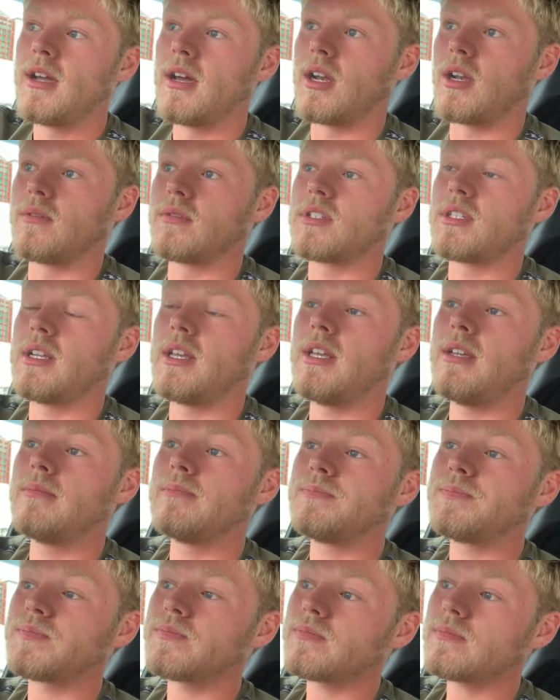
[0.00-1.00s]
And obviously
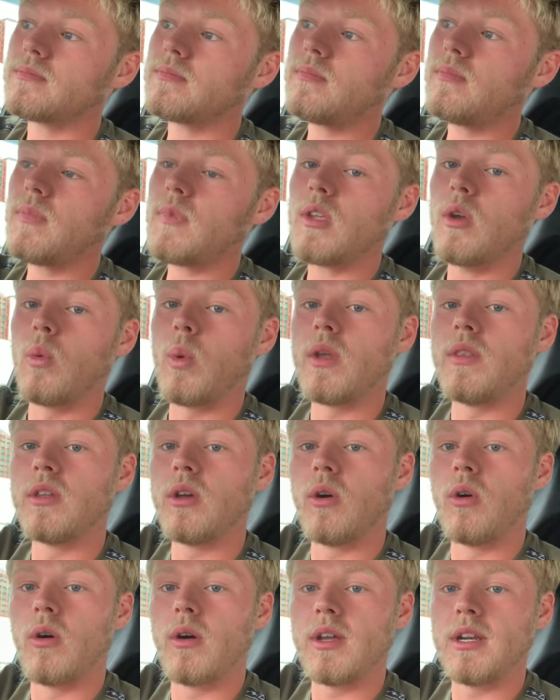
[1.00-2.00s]
when
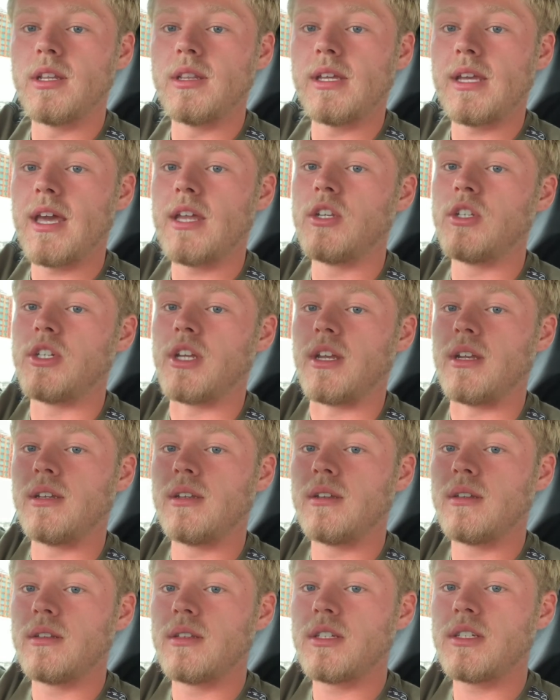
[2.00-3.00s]
the oil in the engine,